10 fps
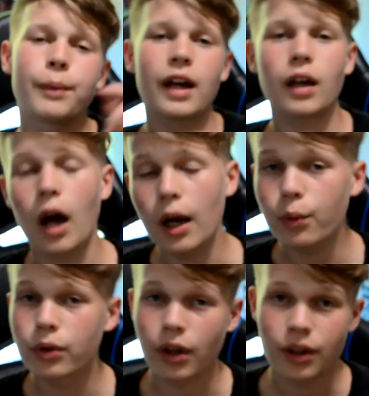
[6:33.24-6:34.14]
that, I
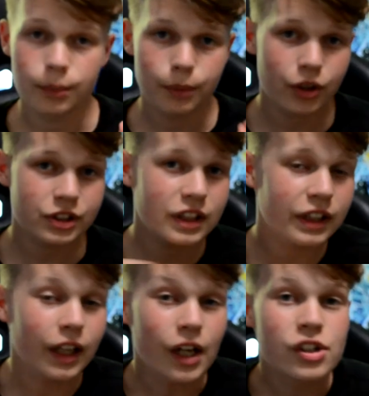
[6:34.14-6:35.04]
would
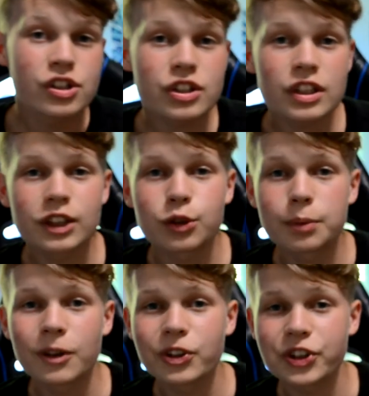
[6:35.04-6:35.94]
personally just like to
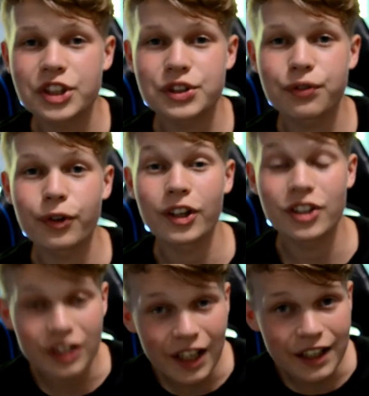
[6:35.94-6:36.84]
apologize for the
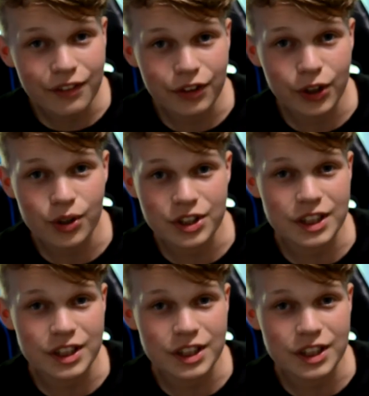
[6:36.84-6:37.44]
delay in videos.